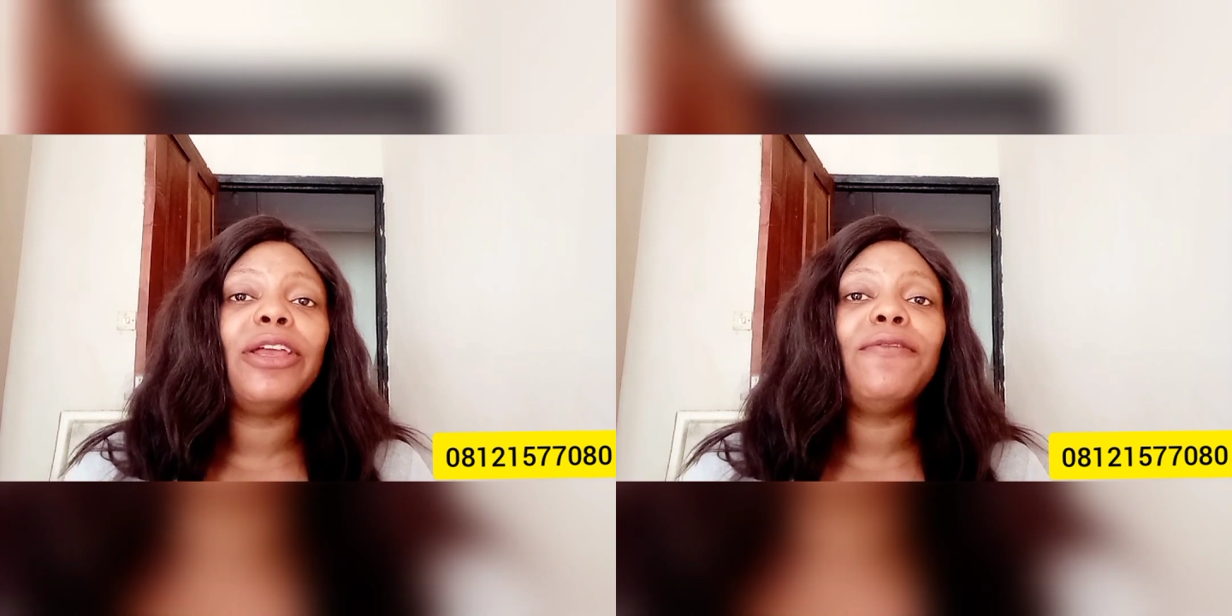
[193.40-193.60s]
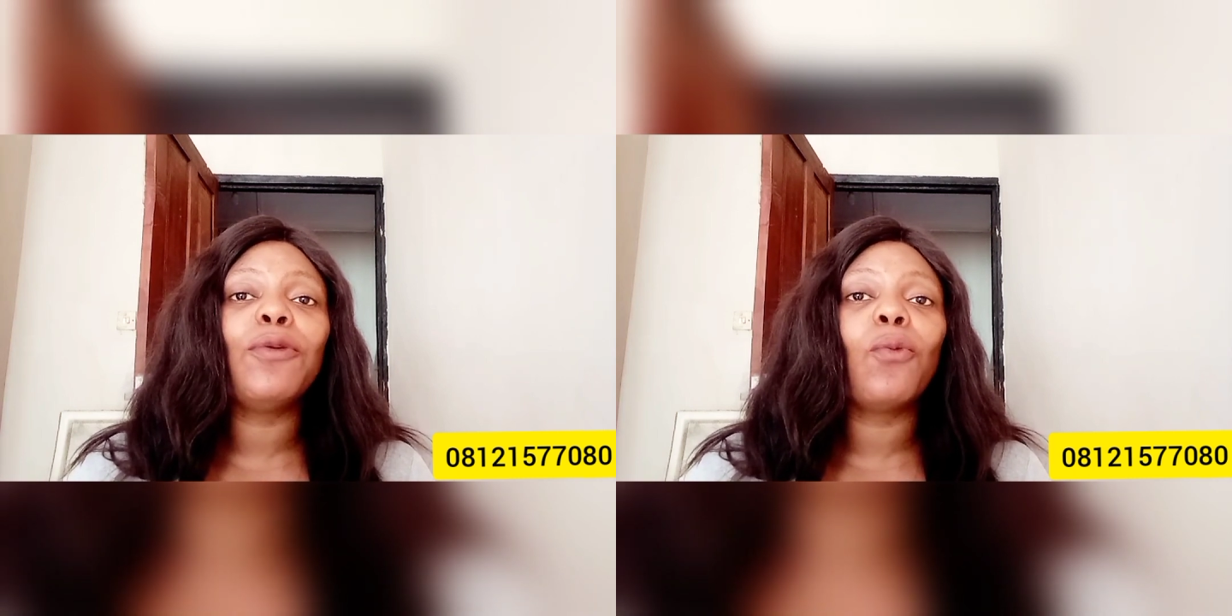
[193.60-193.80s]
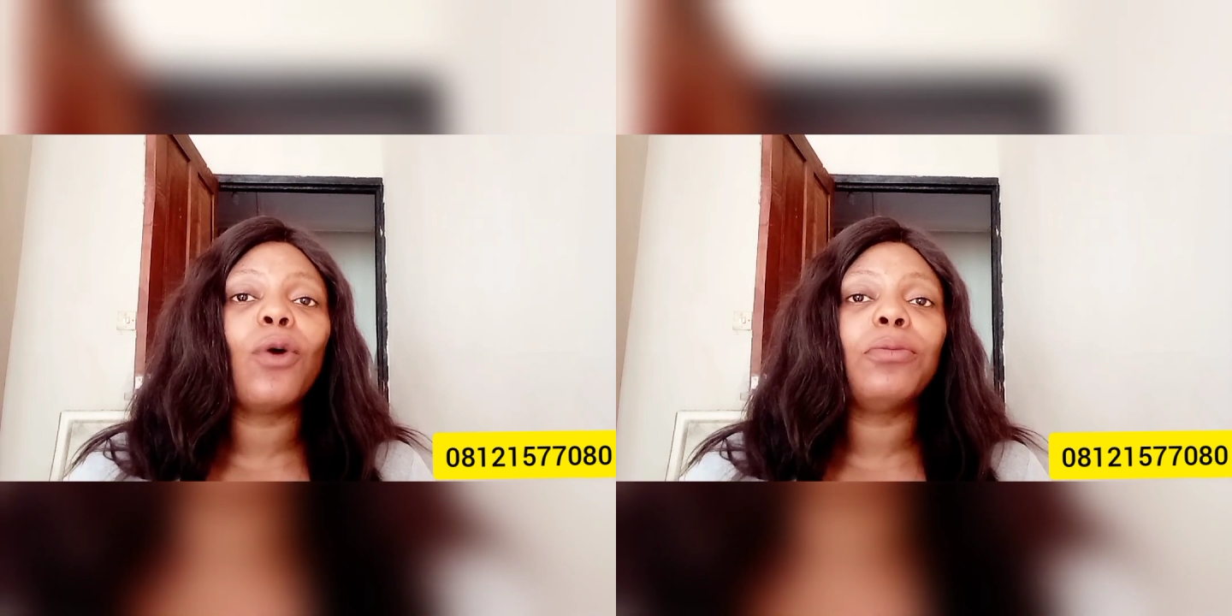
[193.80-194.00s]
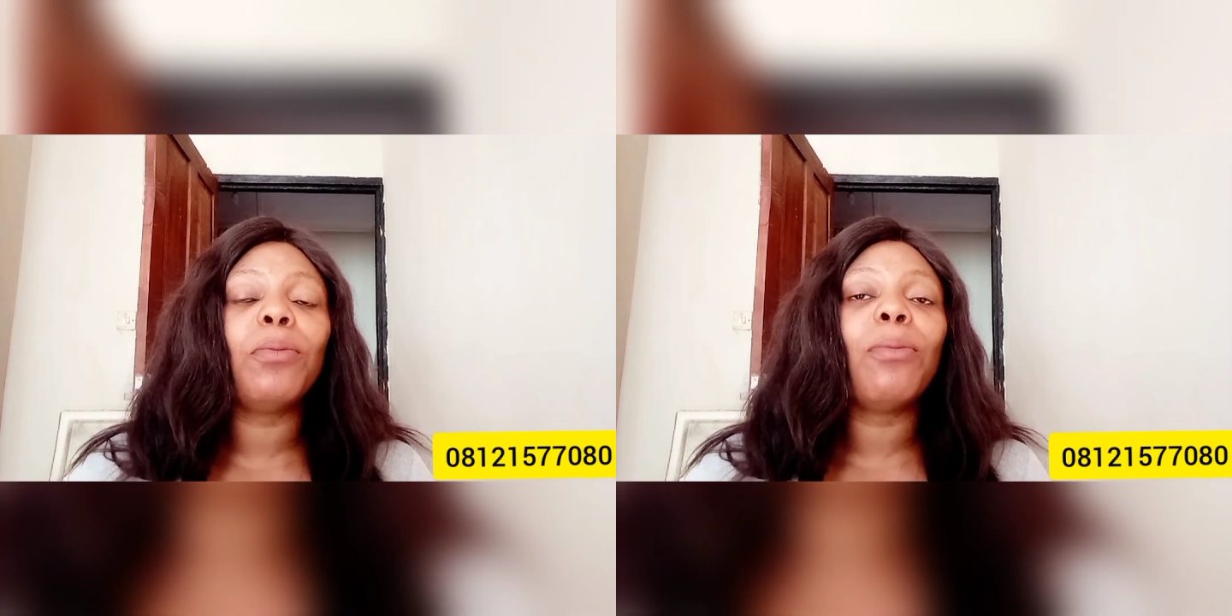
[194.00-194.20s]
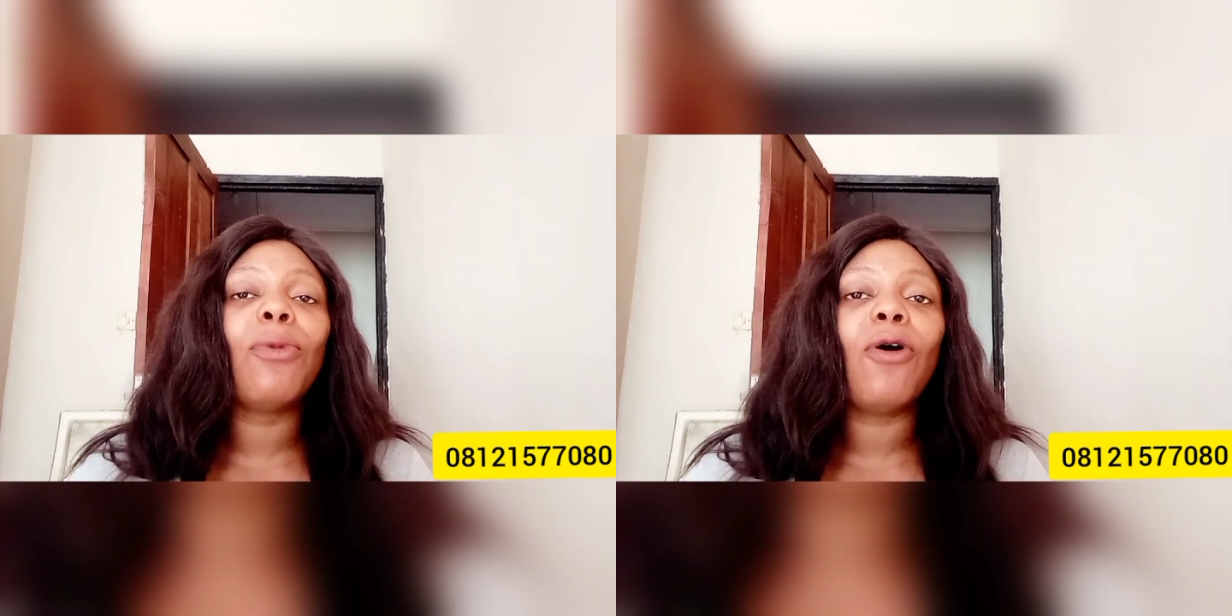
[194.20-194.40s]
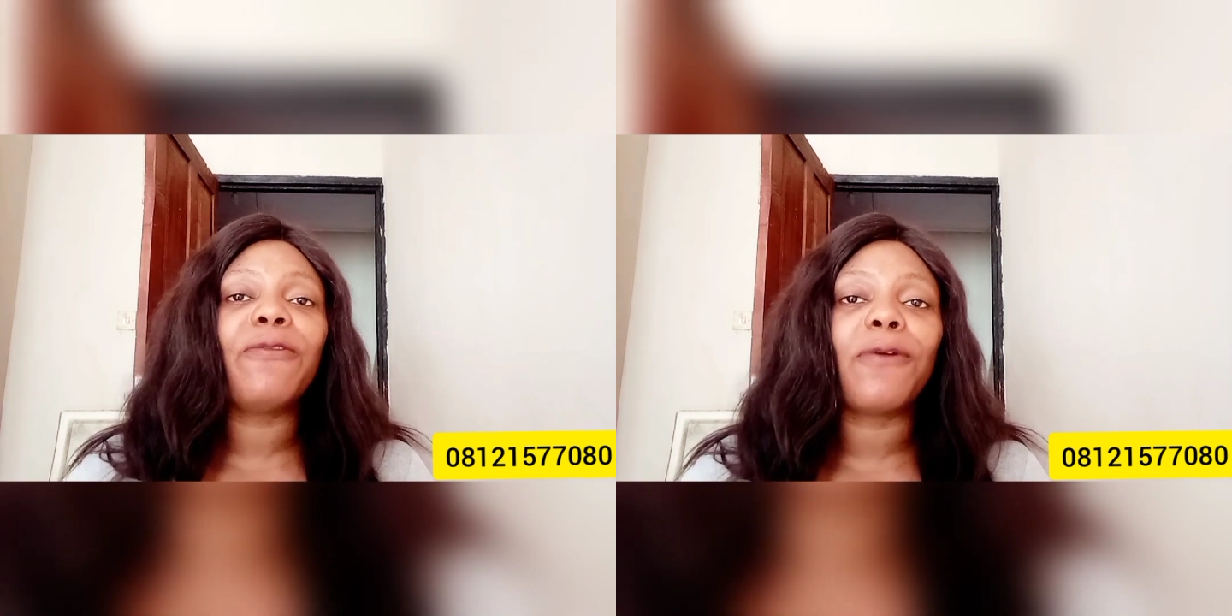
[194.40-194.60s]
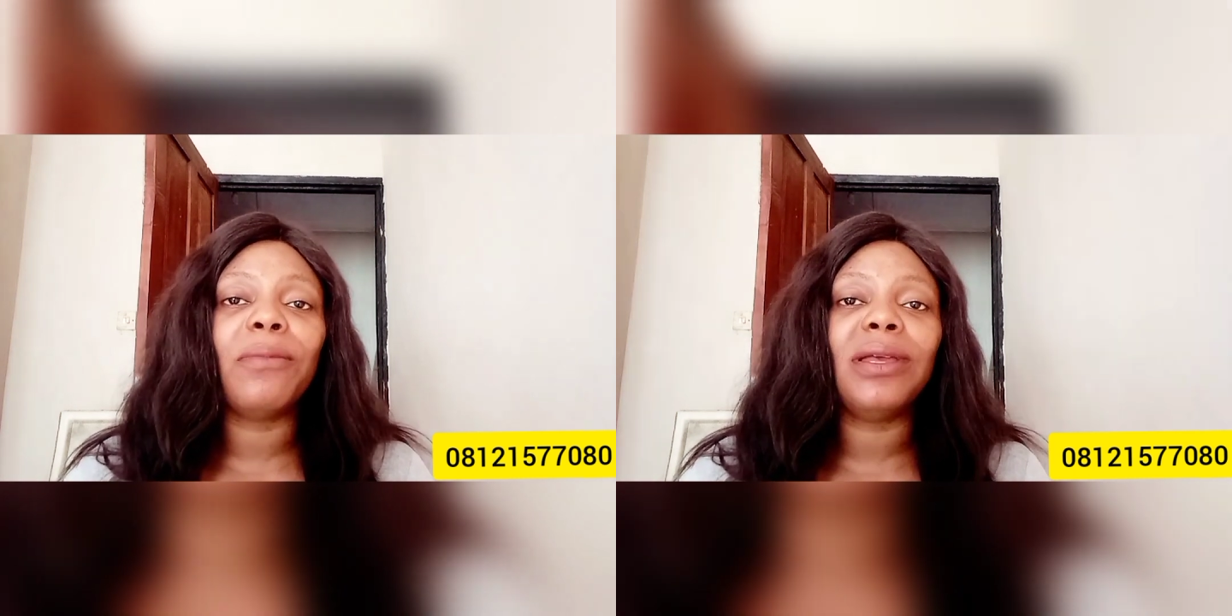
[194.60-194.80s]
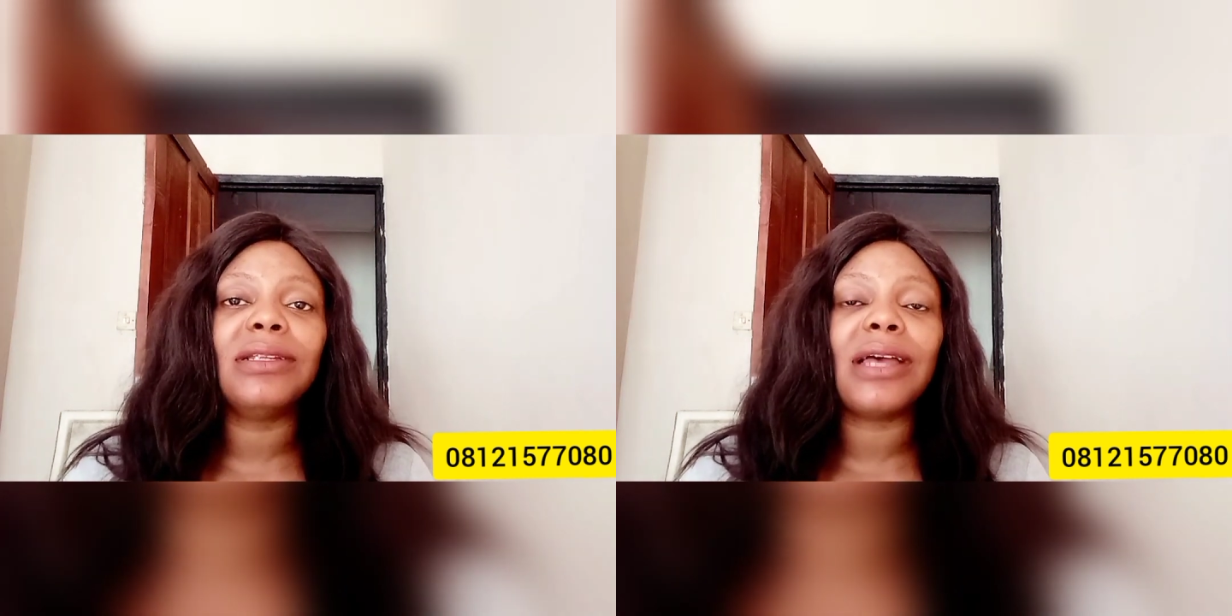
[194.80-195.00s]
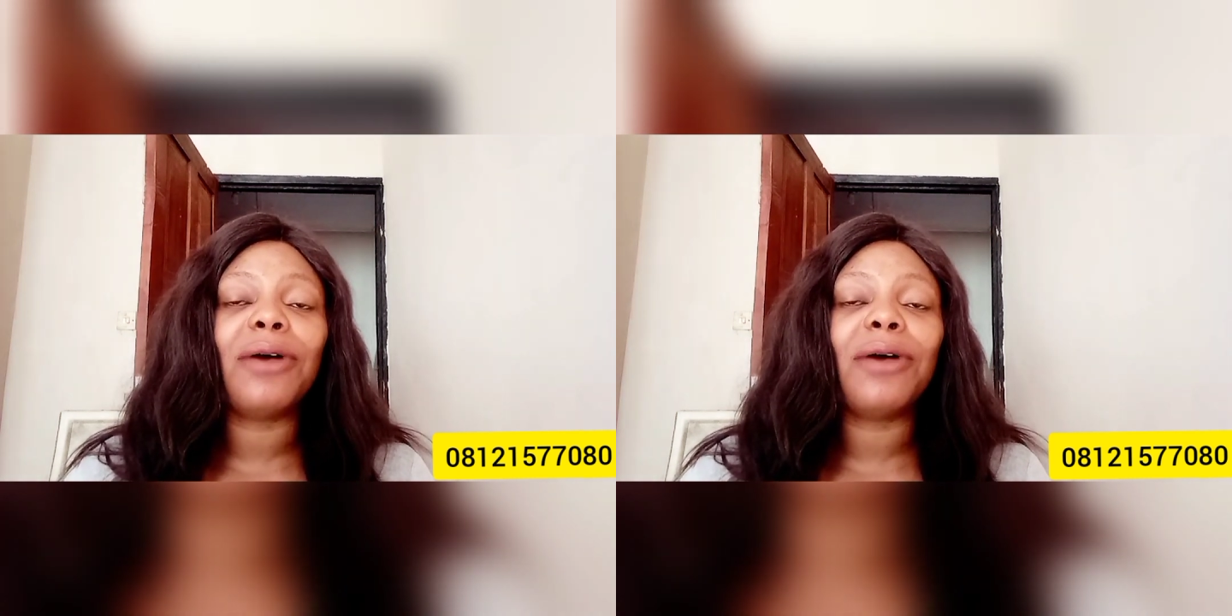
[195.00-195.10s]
but if you want more from it,